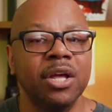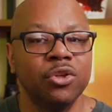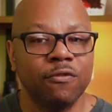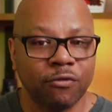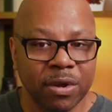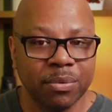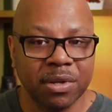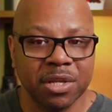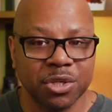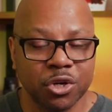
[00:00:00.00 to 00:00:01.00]
You
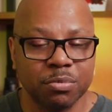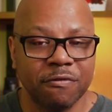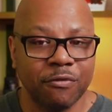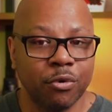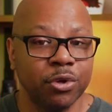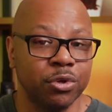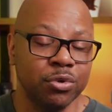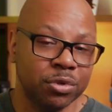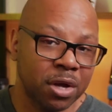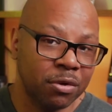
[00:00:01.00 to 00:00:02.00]
frequented this church before, you
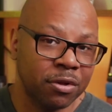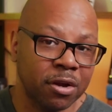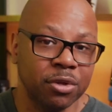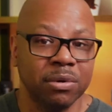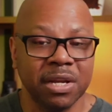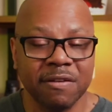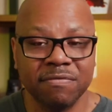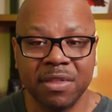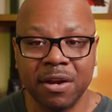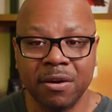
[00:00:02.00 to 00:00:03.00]
used to go there, you
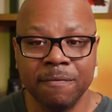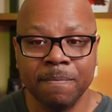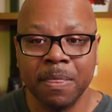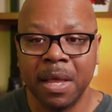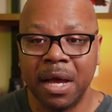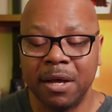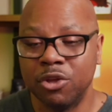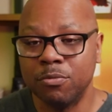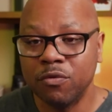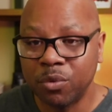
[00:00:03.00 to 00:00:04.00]
lived there, uh,
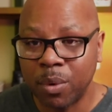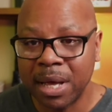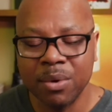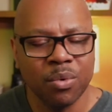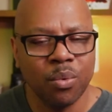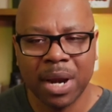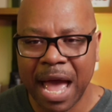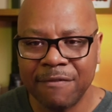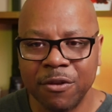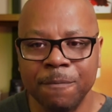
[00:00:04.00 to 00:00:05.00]
you moved away, what
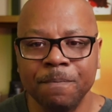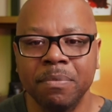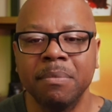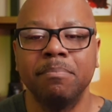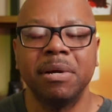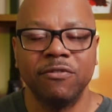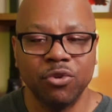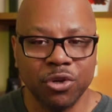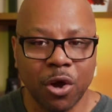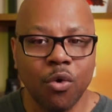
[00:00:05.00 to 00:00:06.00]
have you. But if
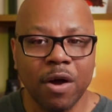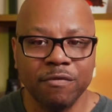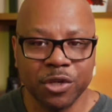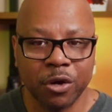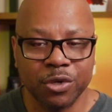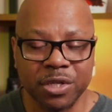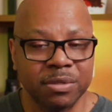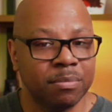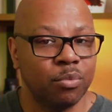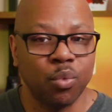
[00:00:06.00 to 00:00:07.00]
you know of
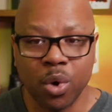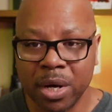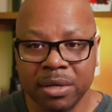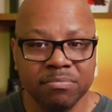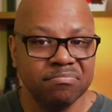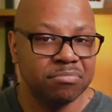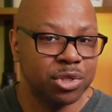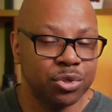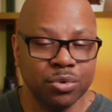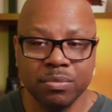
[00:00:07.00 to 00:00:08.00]
churches, one,
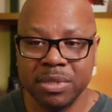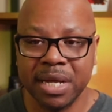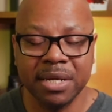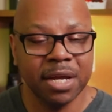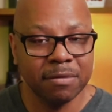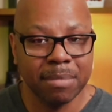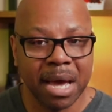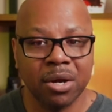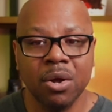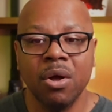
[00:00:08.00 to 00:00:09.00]
two, ten, doesn't
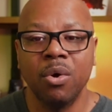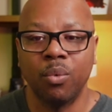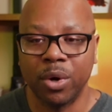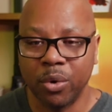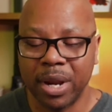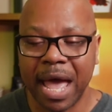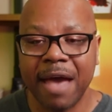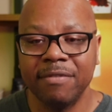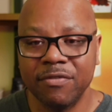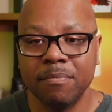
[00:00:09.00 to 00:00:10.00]
matter, we're going to
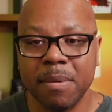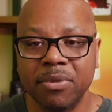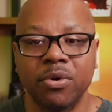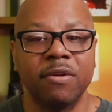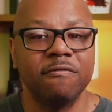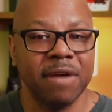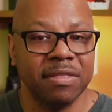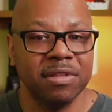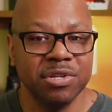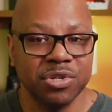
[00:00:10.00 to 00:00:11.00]
have different people that are going to
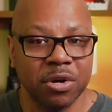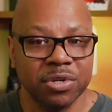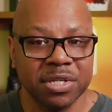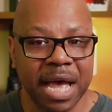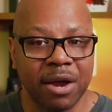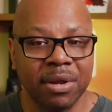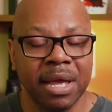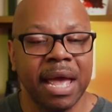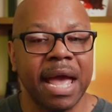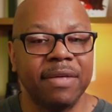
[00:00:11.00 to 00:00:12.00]
vet these churches out
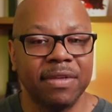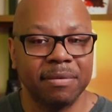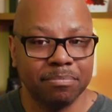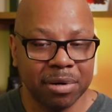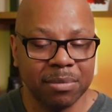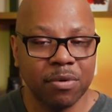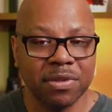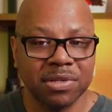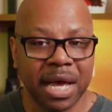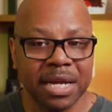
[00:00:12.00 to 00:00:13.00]
and then put them on
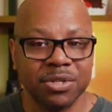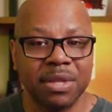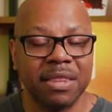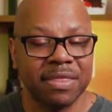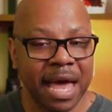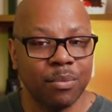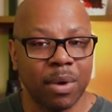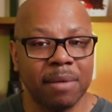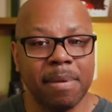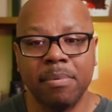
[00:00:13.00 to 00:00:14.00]
the site so that that
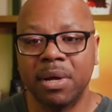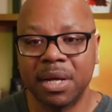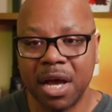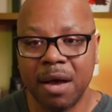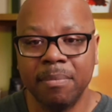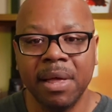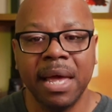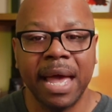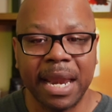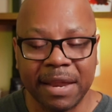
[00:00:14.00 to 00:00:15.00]
way people can come
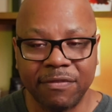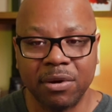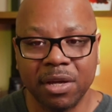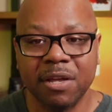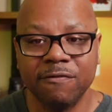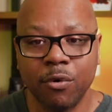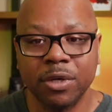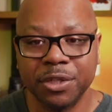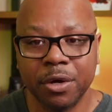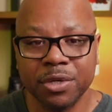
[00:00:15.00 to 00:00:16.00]
and if they're looking for
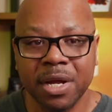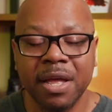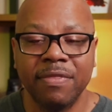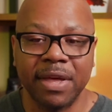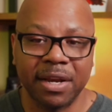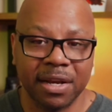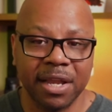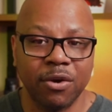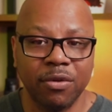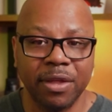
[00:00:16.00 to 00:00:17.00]
a church, they can
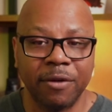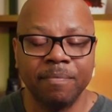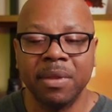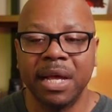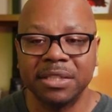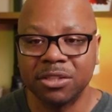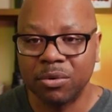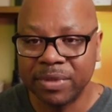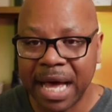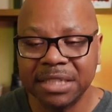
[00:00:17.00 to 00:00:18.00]
click on there. And
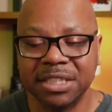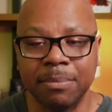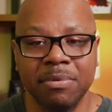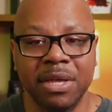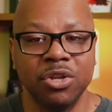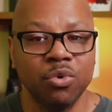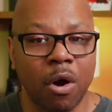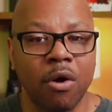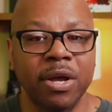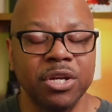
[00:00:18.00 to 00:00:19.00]
so that's something that you
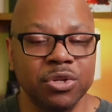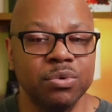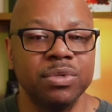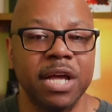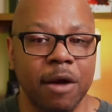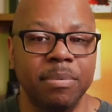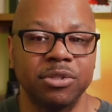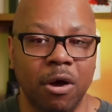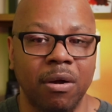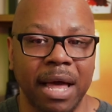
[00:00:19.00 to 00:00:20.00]
all can do to help us
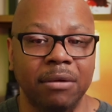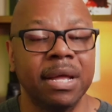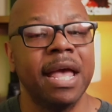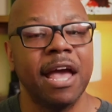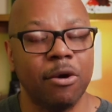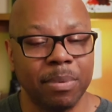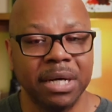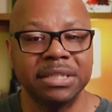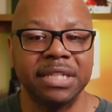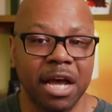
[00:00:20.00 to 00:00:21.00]
all out, help
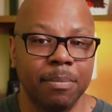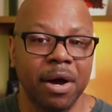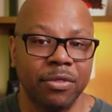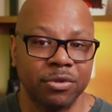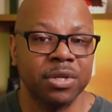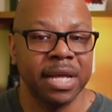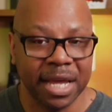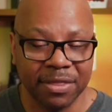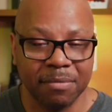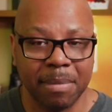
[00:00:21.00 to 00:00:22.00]
us to help others
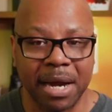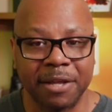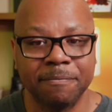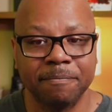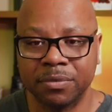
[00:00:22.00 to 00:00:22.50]
in the body.